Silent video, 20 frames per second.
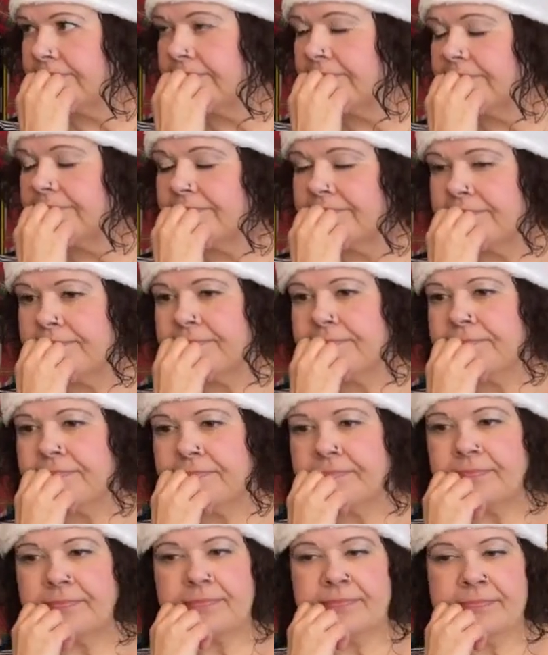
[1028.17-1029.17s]

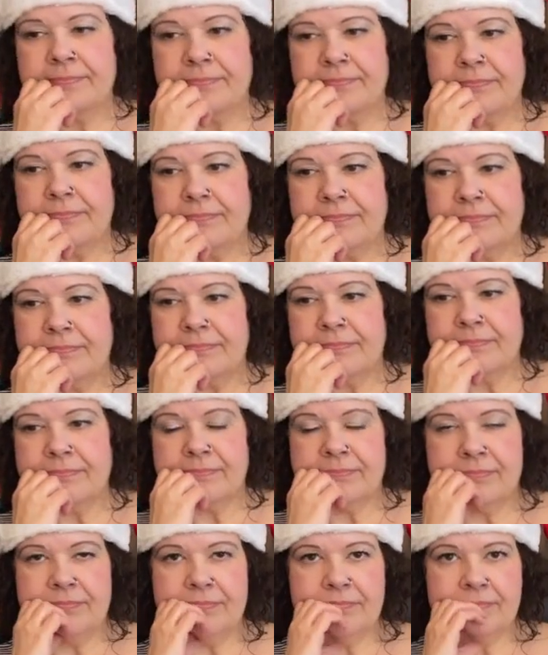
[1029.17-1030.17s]

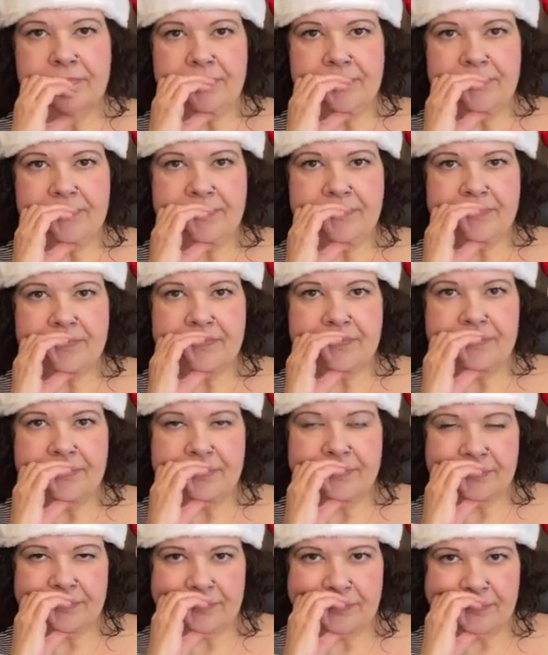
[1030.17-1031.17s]

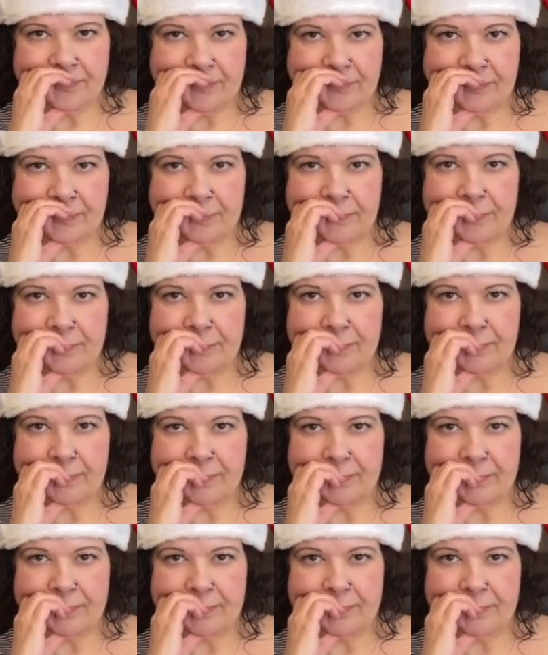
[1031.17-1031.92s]
The person shown says nothing.